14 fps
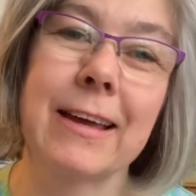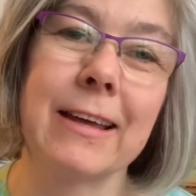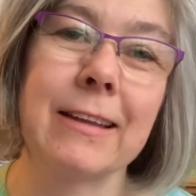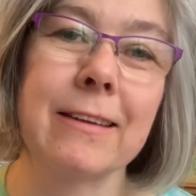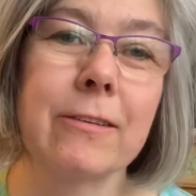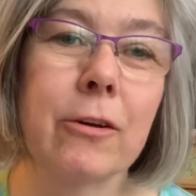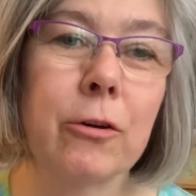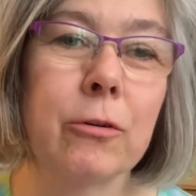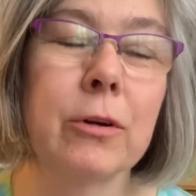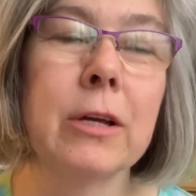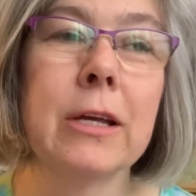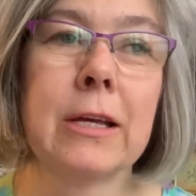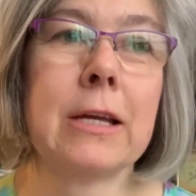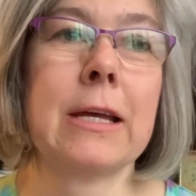And so
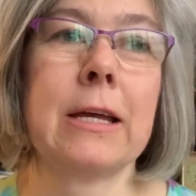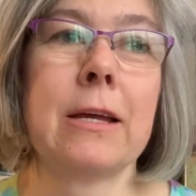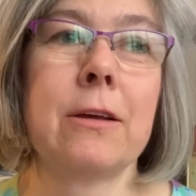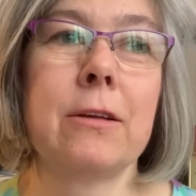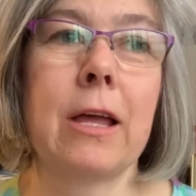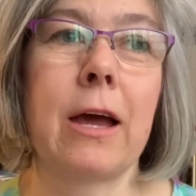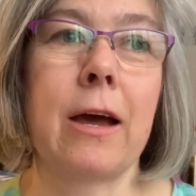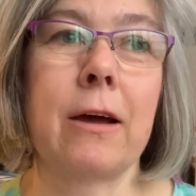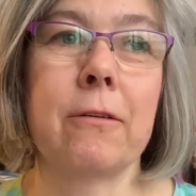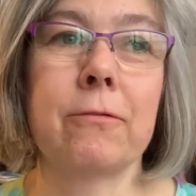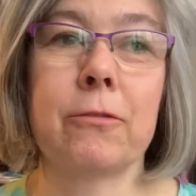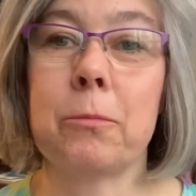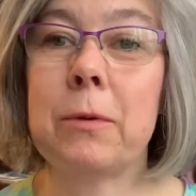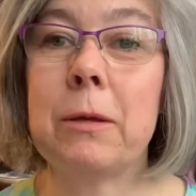
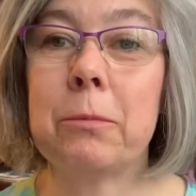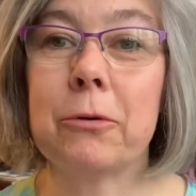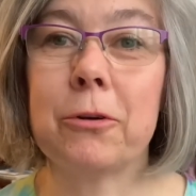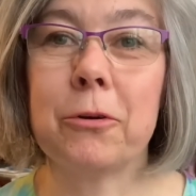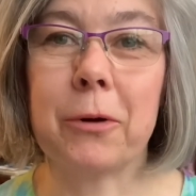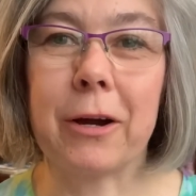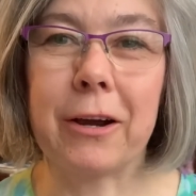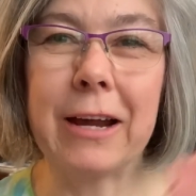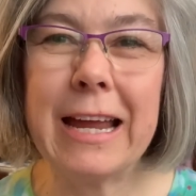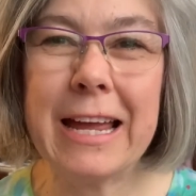for people who are